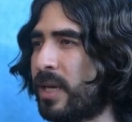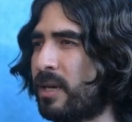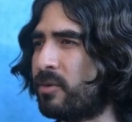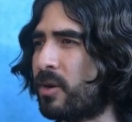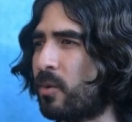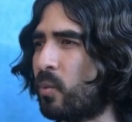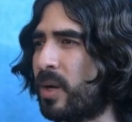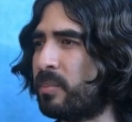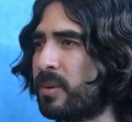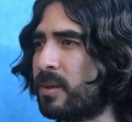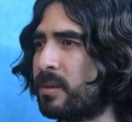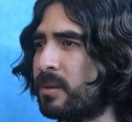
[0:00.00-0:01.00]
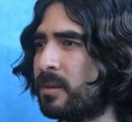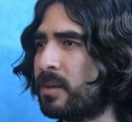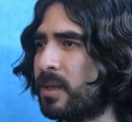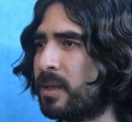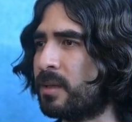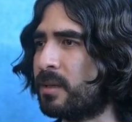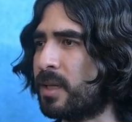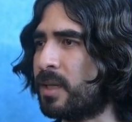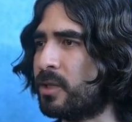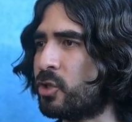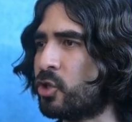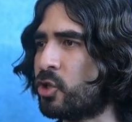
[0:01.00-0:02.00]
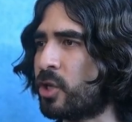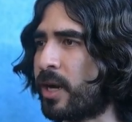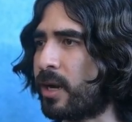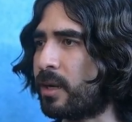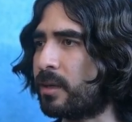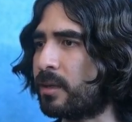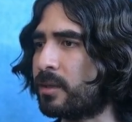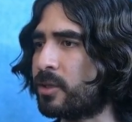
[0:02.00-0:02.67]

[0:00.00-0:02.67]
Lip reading: have our weapon and a check.